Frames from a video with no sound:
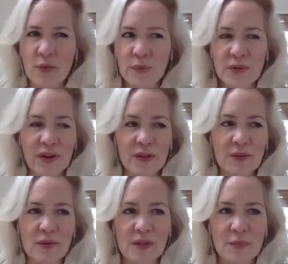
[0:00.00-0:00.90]
almost
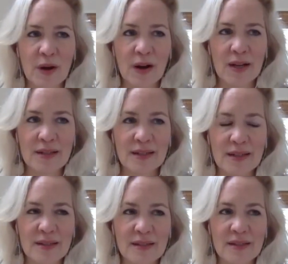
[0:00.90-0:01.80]
found those
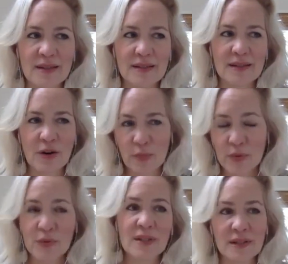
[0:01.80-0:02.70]
experiences
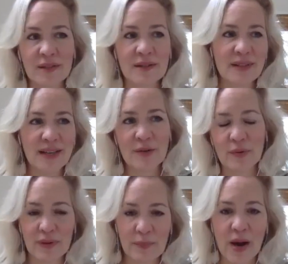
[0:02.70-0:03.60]
almost as
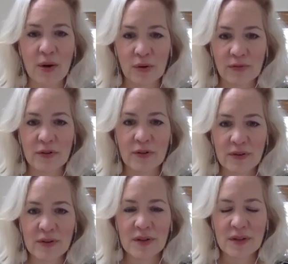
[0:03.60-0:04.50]
equally
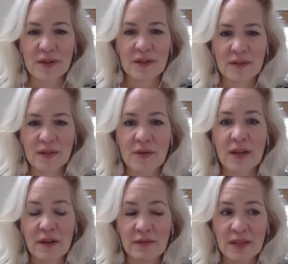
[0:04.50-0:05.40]
powerful. So
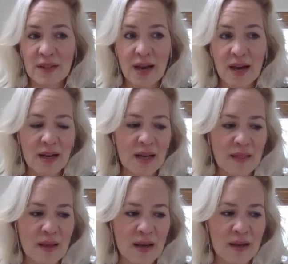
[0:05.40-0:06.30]
I loved that.
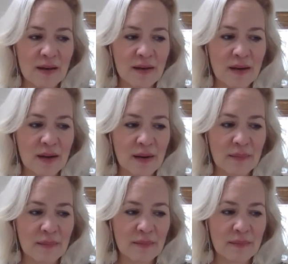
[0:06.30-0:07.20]
And
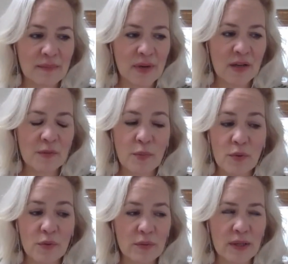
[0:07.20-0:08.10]
then I
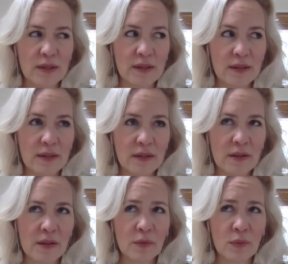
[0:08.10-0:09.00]
spoke with
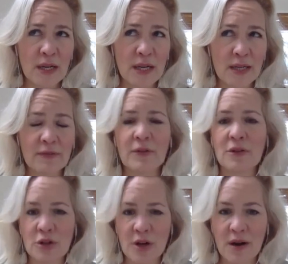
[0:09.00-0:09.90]
3
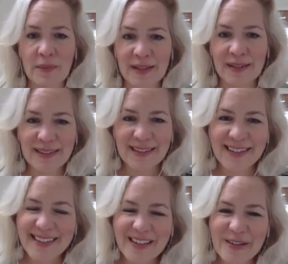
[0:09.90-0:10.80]
different shamans,
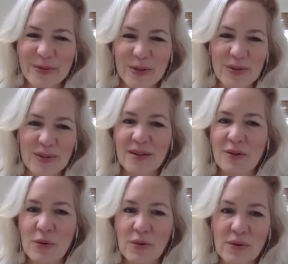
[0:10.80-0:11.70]
which is a
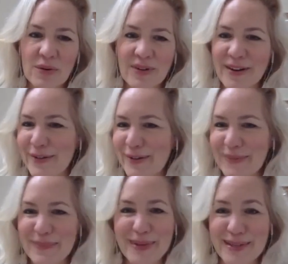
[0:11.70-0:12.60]
whole
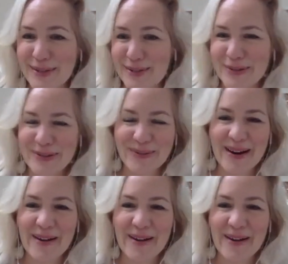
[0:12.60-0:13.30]
other mystical